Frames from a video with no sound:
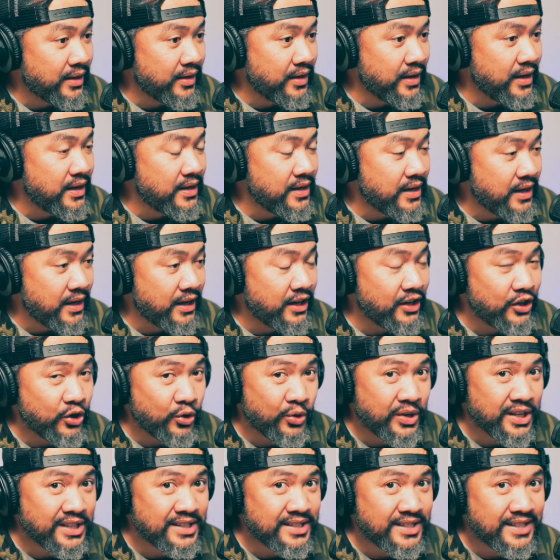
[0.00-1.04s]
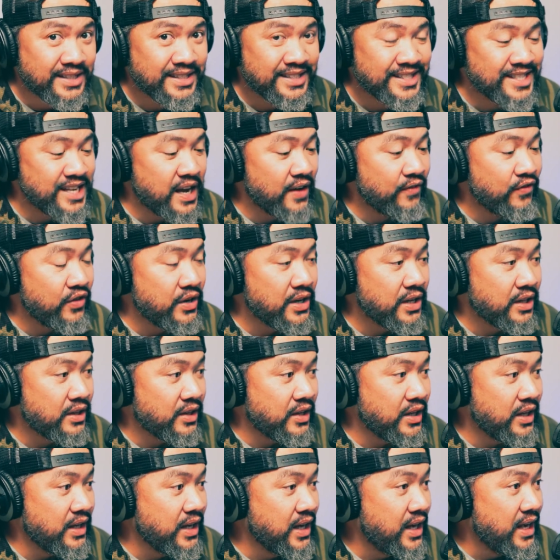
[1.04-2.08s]
in here, you can
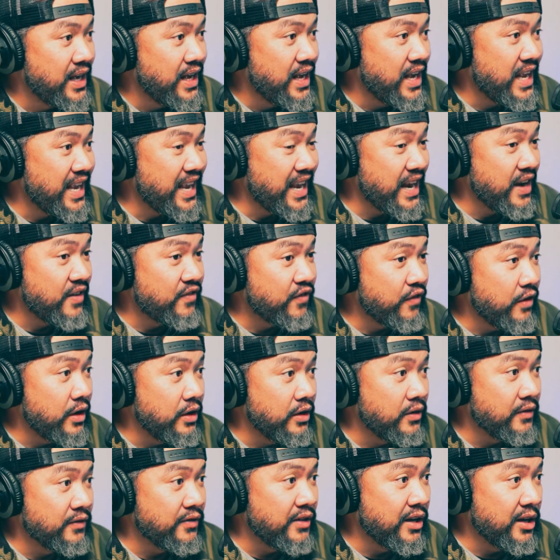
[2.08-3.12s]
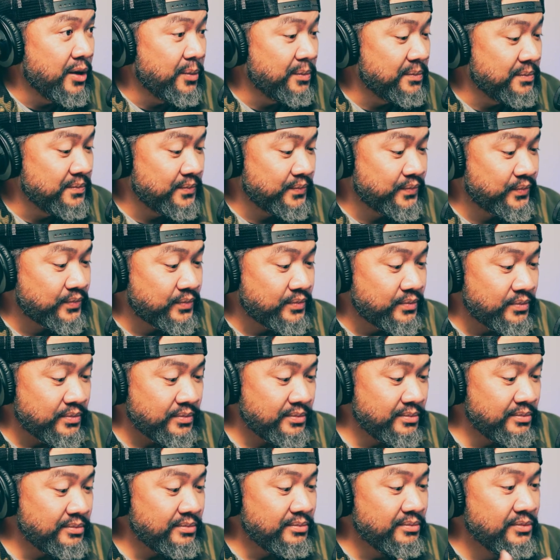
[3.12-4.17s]
definitely in front of them
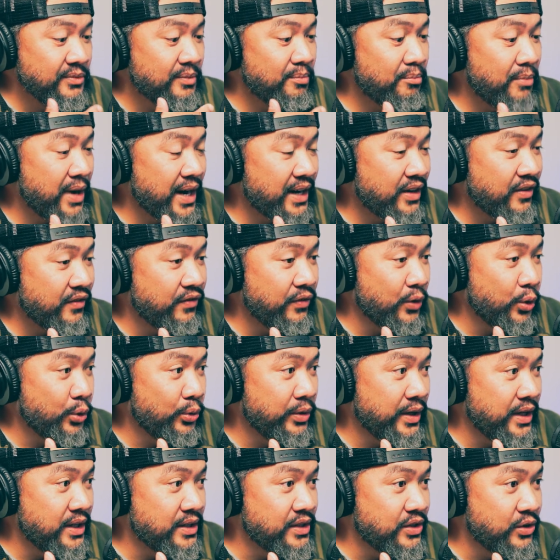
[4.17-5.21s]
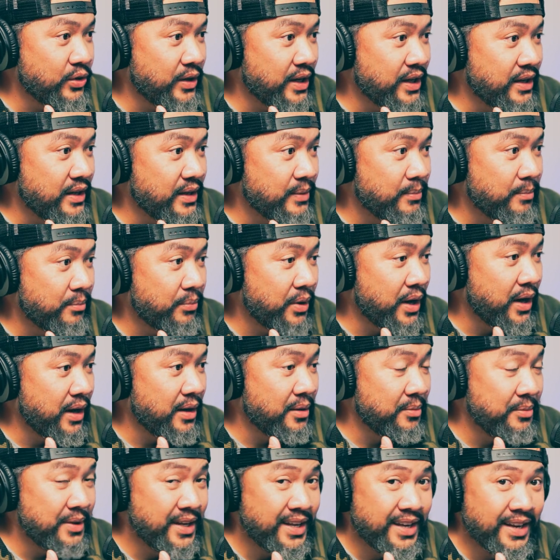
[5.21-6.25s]
microphone, and you can
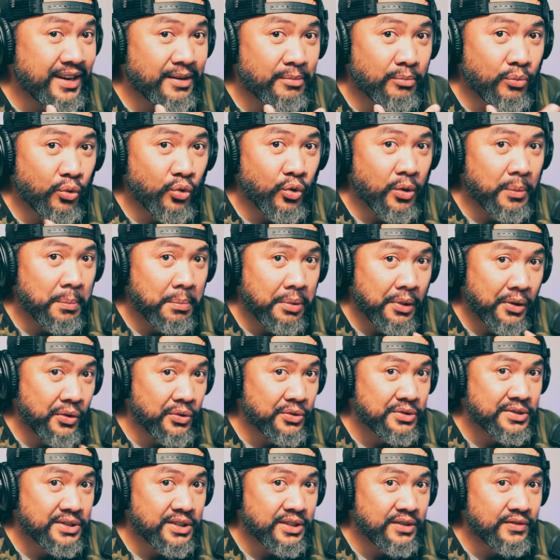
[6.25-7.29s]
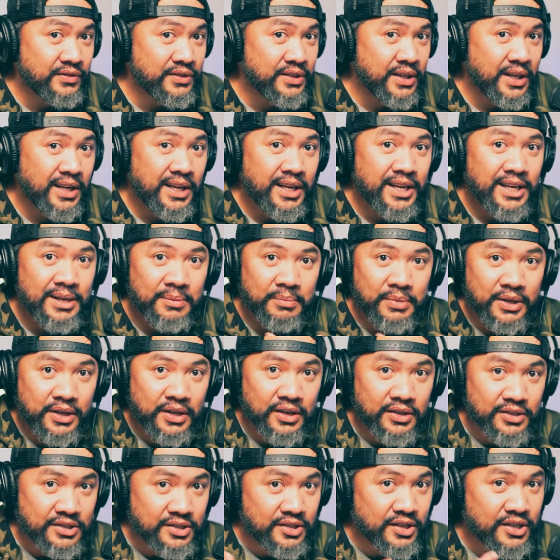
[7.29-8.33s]
probably hear more plosives
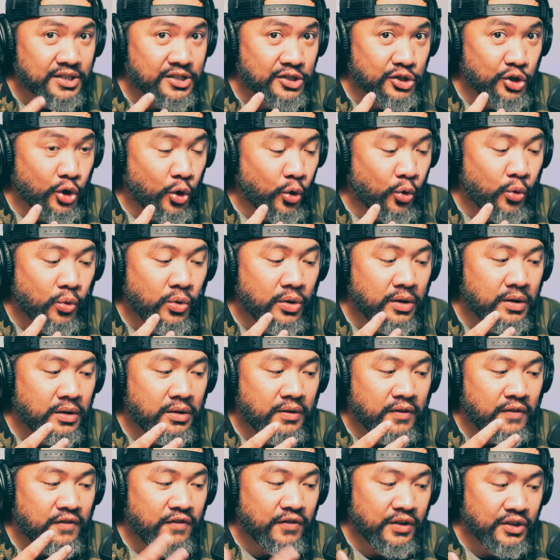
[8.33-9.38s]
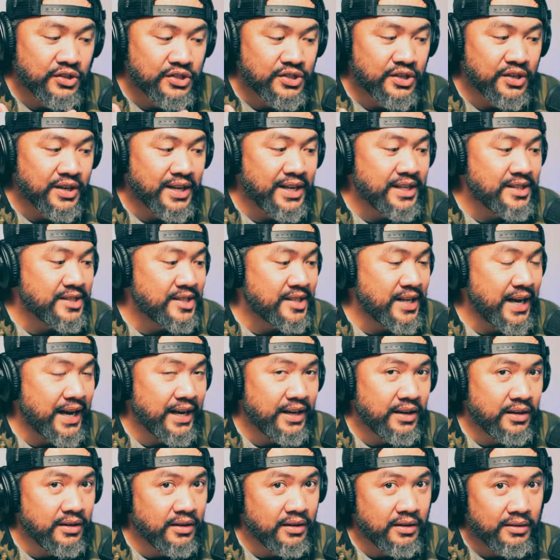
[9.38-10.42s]
because there's no filter inside
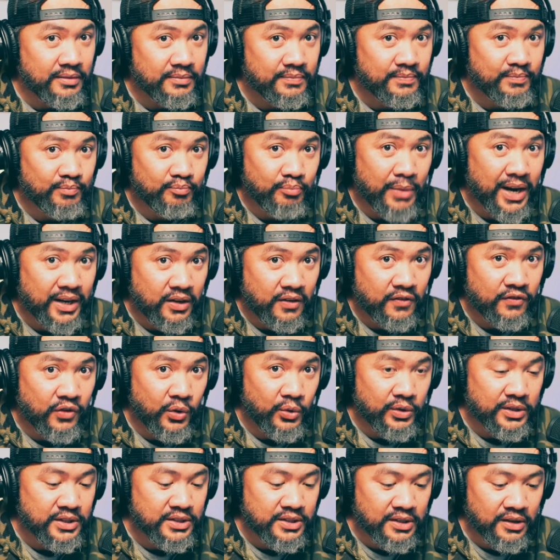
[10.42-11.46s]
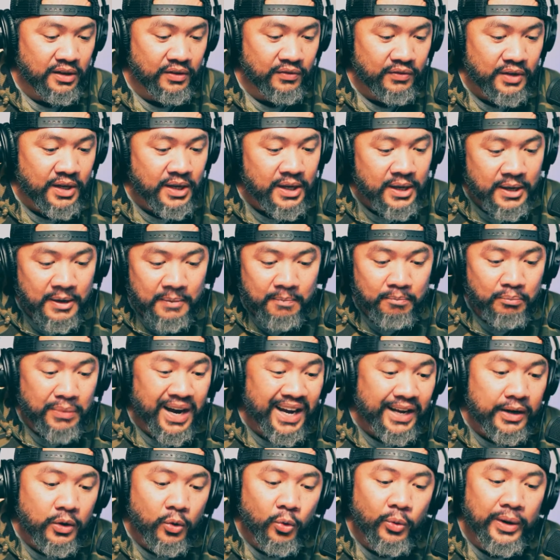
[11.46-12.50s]
the microphone itself. By
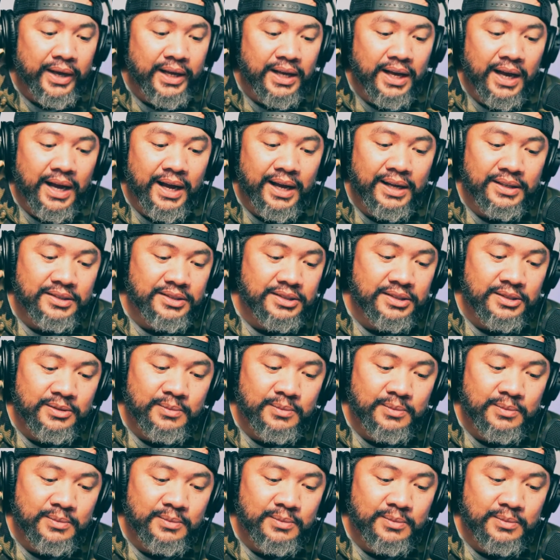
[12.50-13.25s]
the way, guys,